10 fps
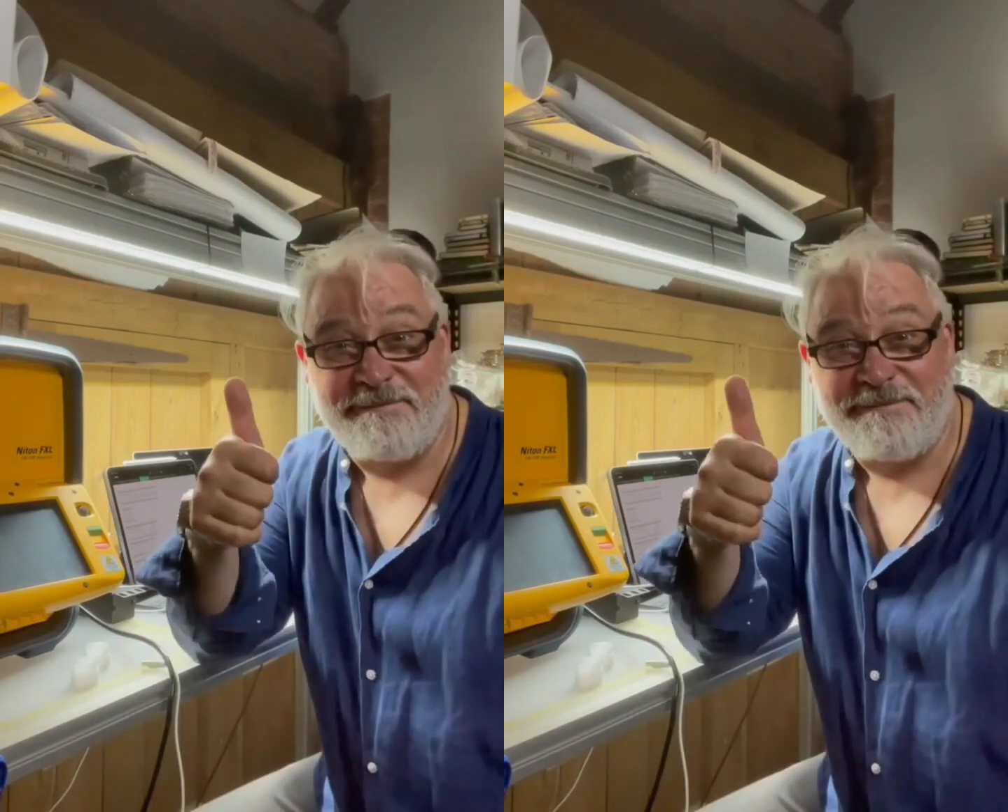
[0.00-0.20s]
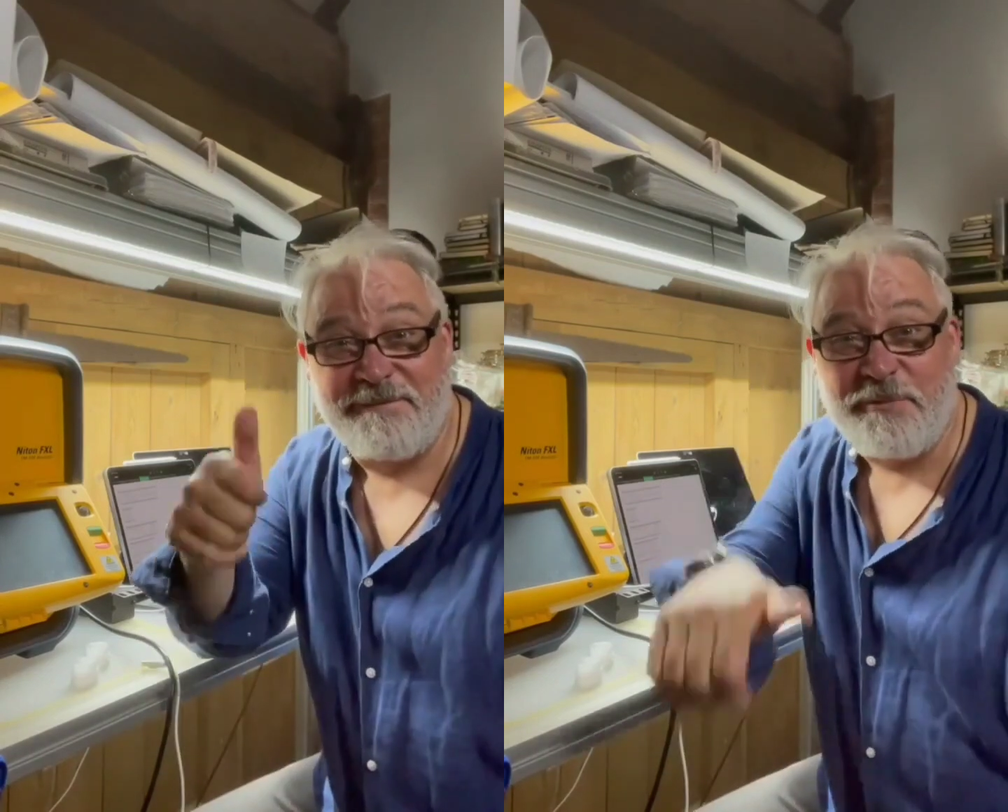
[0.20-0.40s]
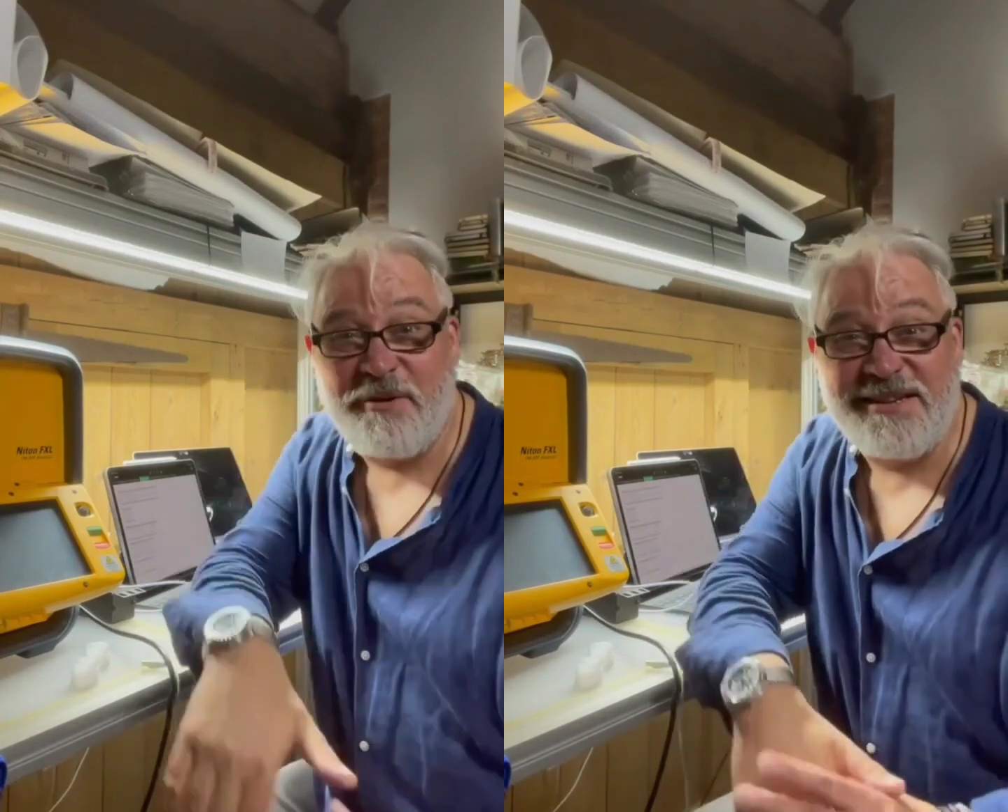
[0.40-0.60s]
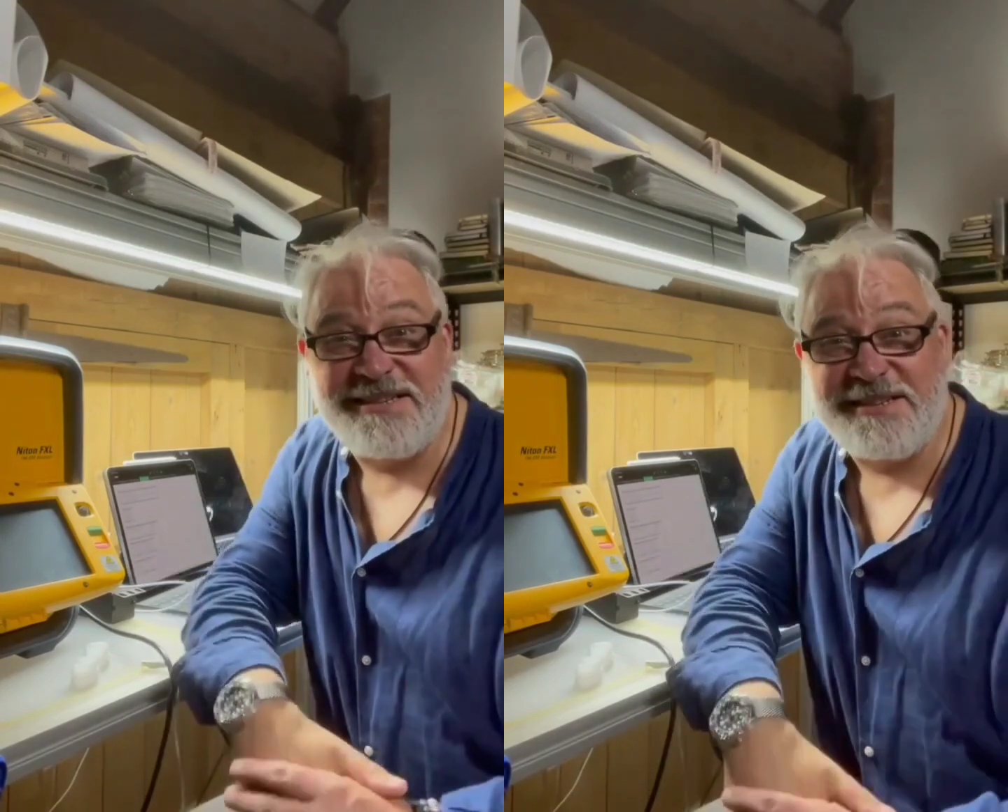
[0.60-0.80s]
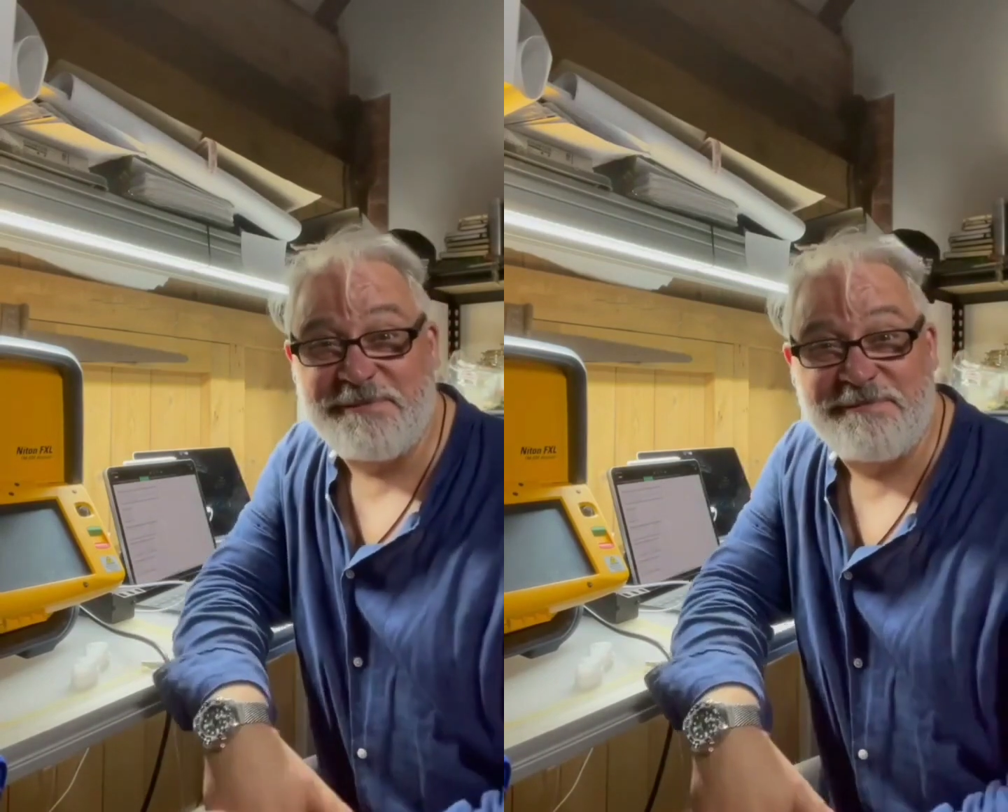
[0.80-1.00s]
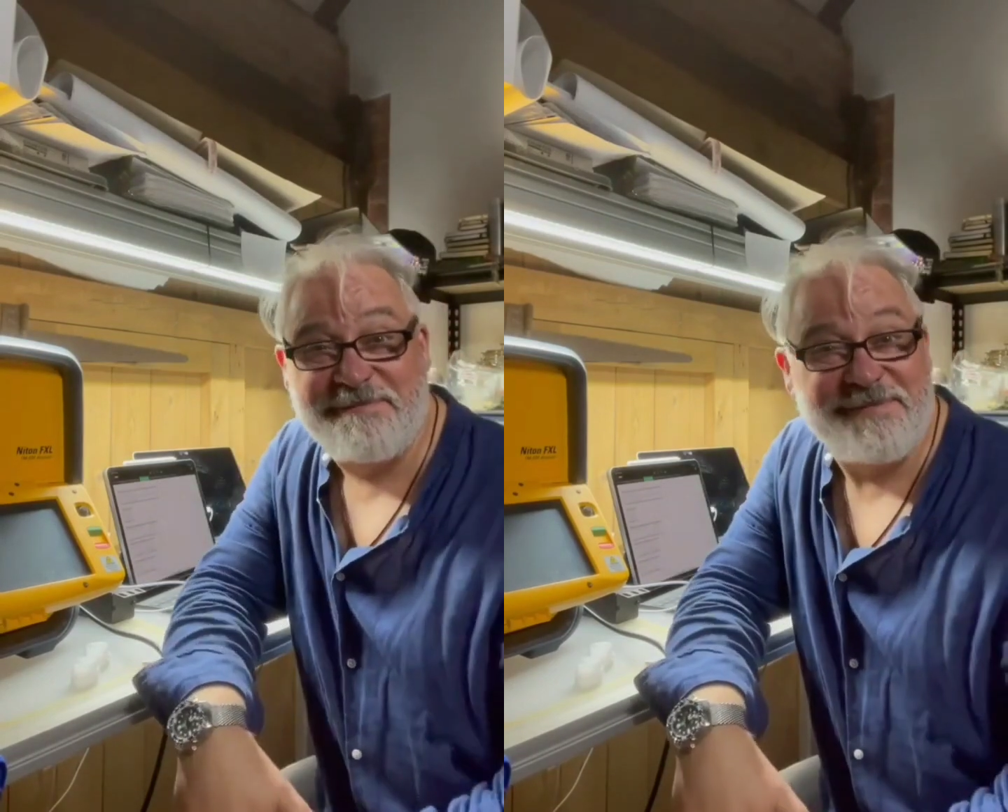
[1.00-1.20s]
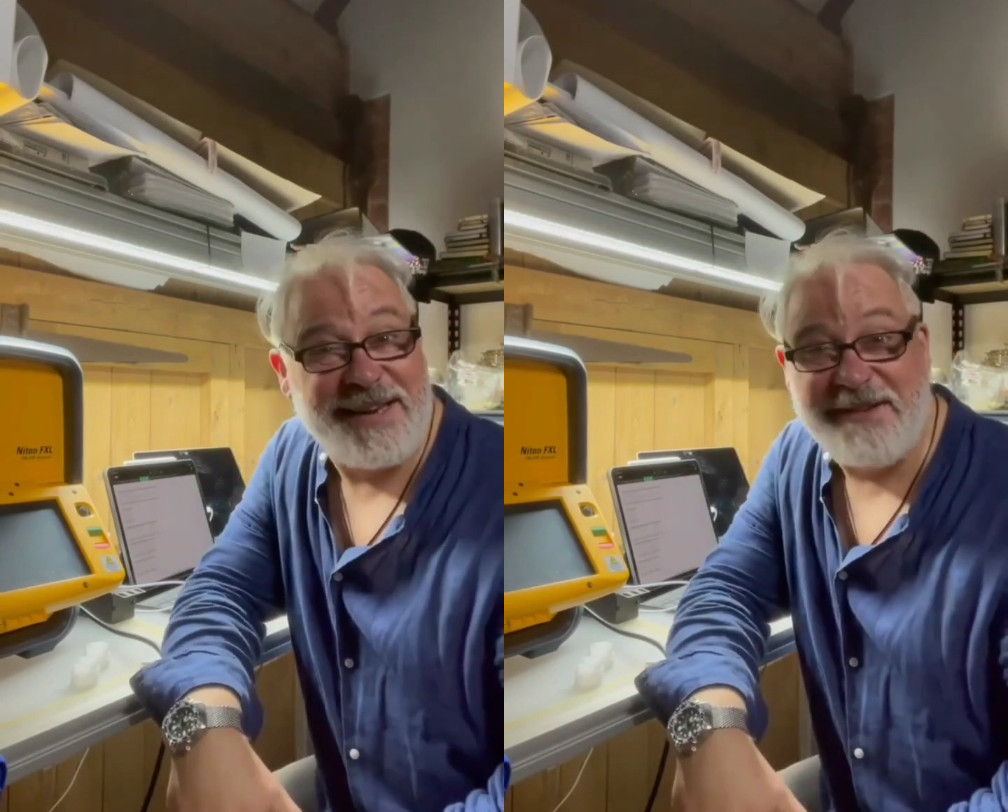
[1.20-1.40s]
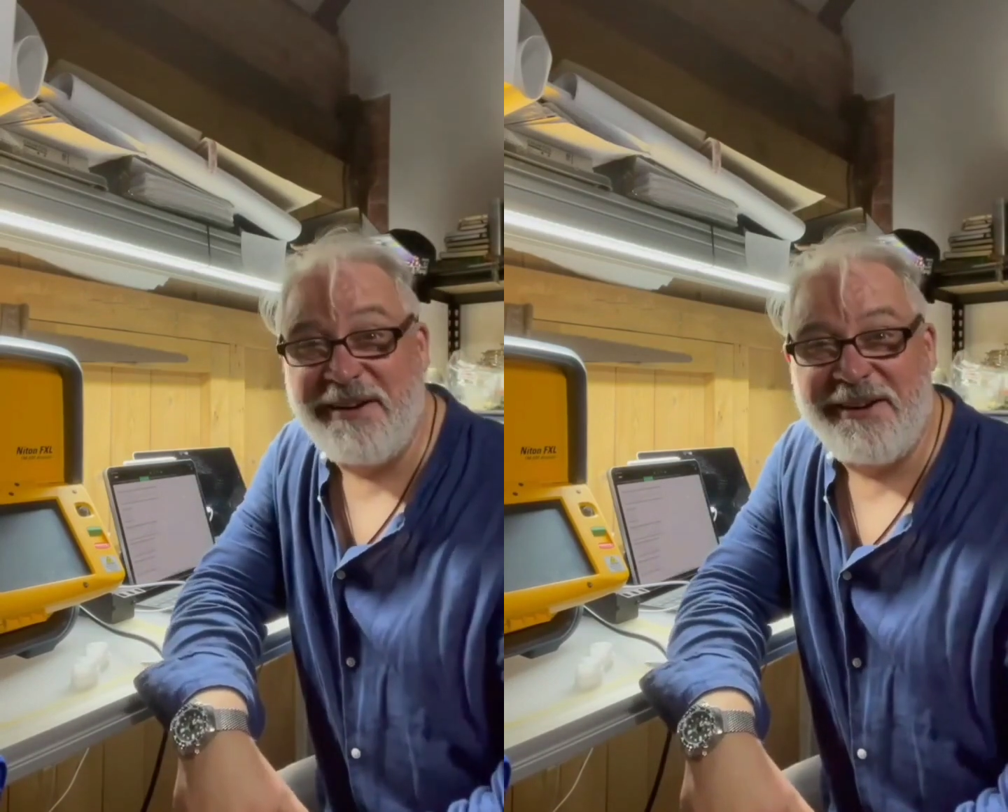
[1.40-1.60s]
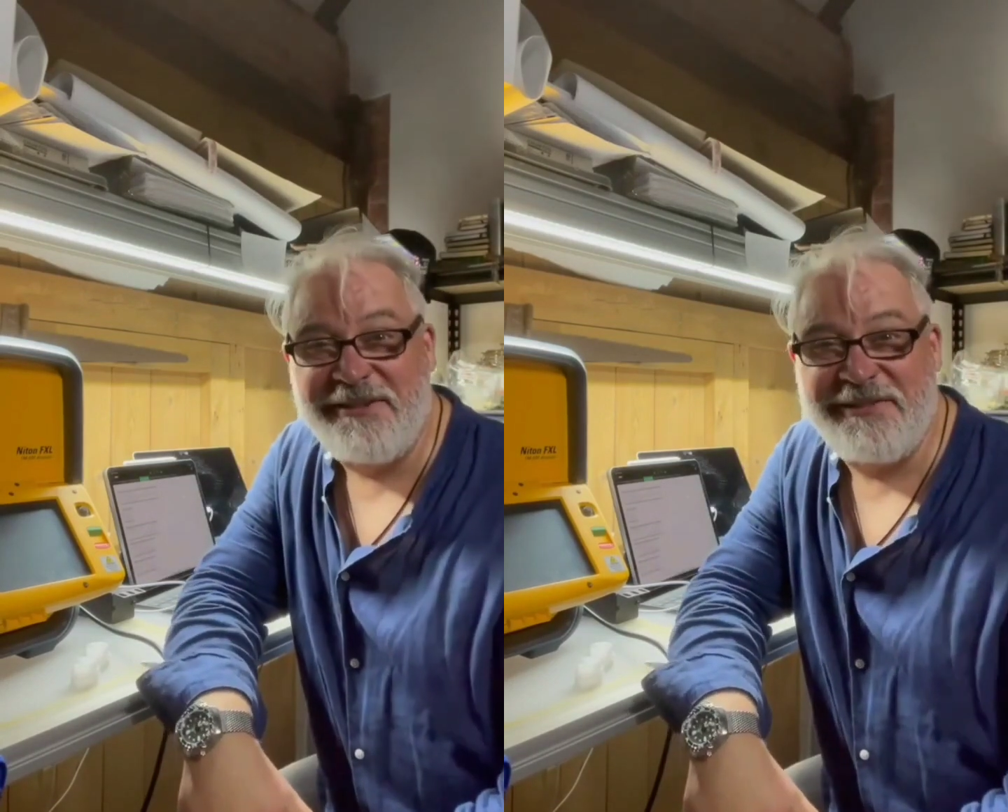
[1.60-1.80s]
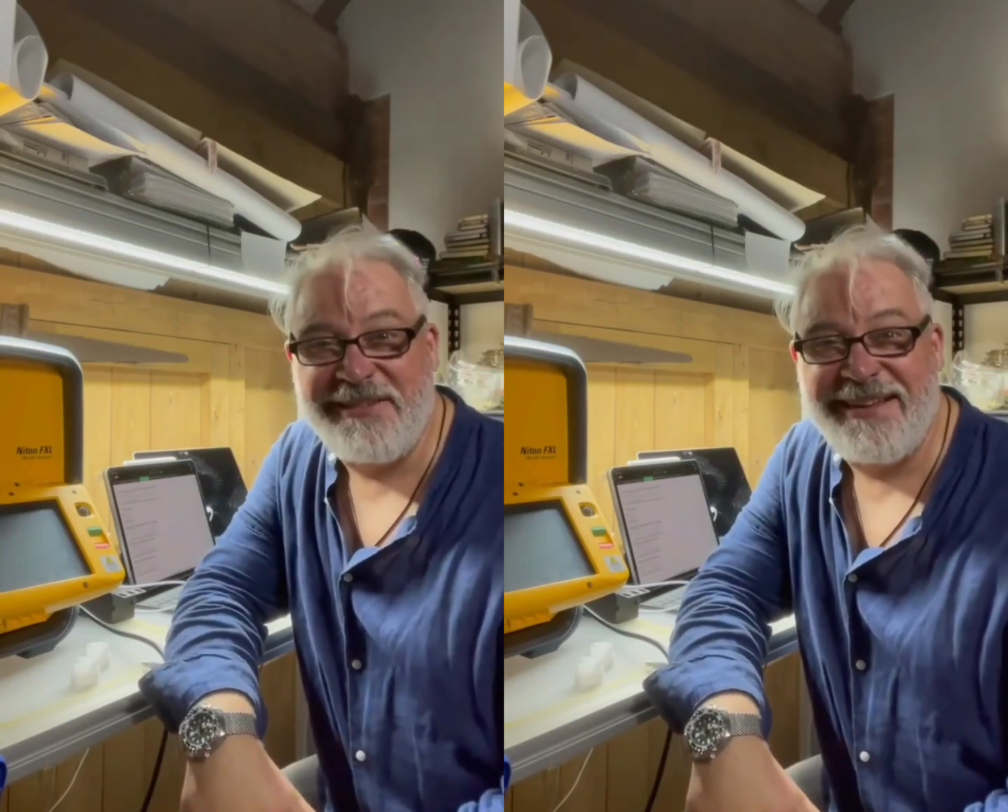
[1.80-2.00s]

vibrations up, live life,